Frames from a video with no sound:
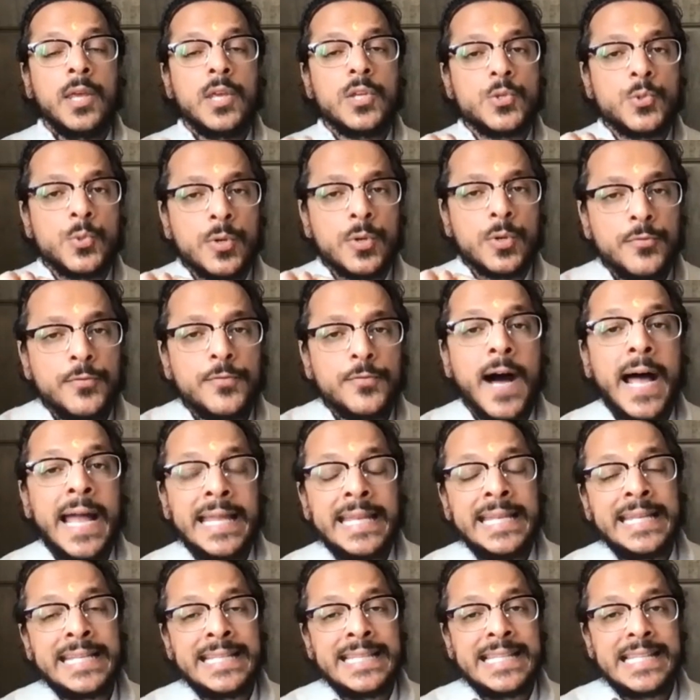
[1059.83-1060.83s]
is
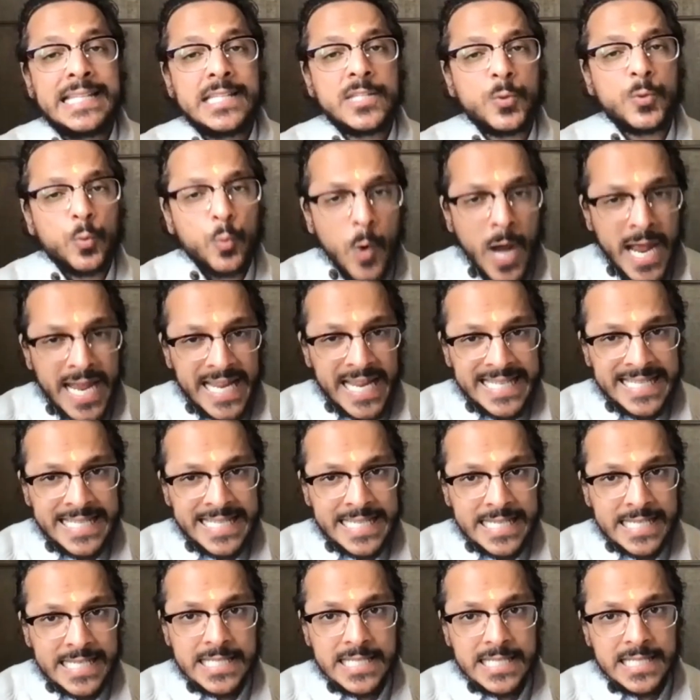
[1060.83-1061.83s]
refining this
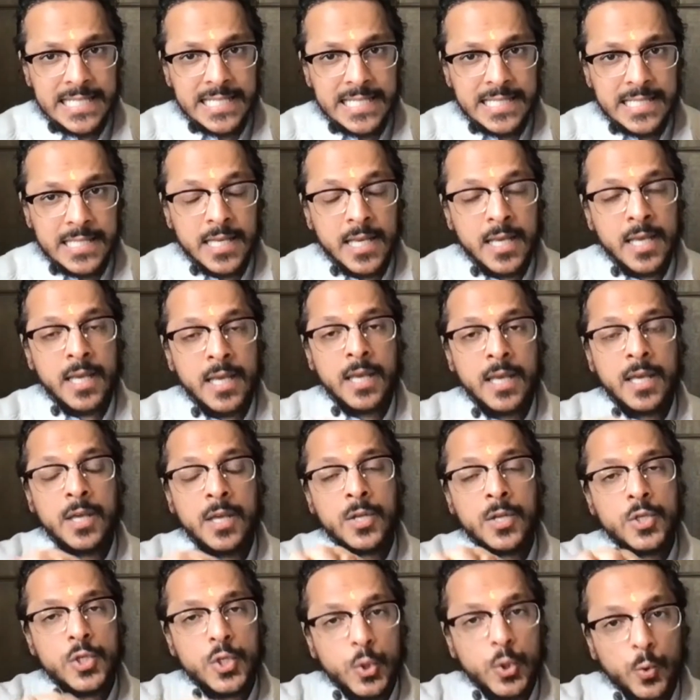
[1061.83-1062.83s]
rightness
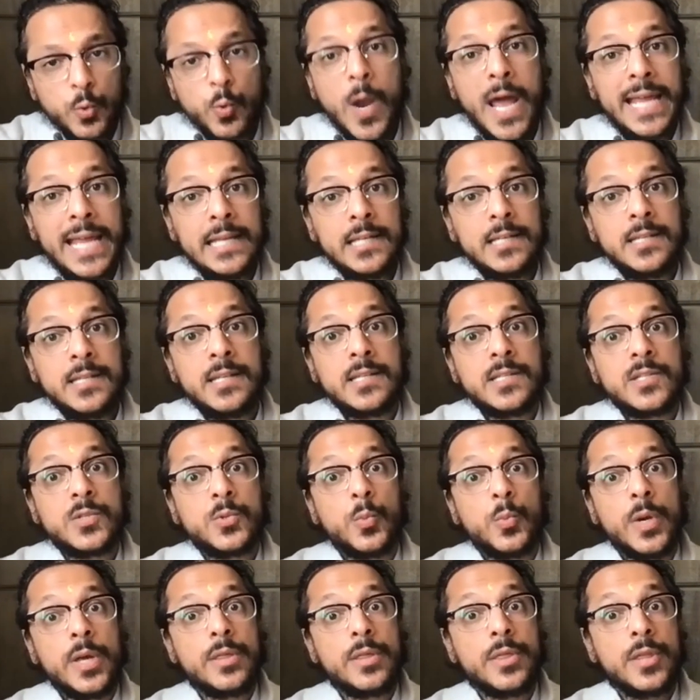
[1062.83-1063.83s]
to
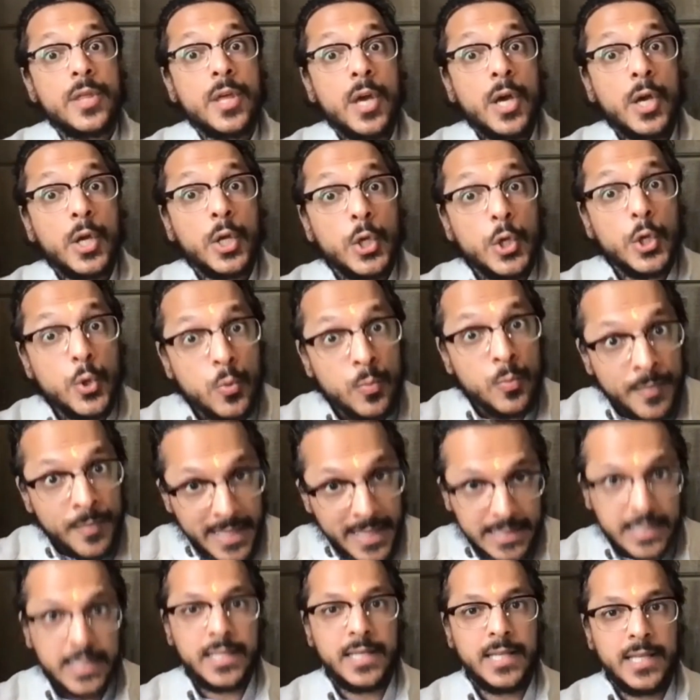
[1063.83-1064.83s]
rightness with
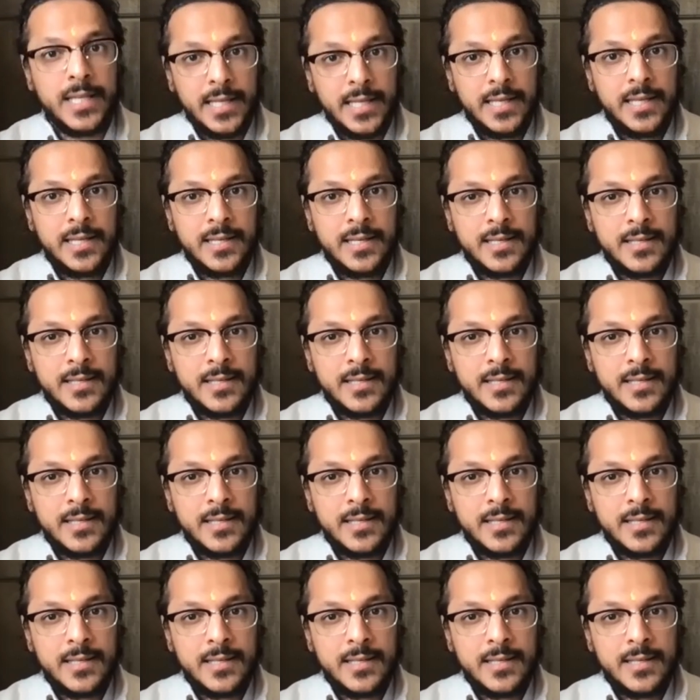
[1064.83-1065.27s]
humility.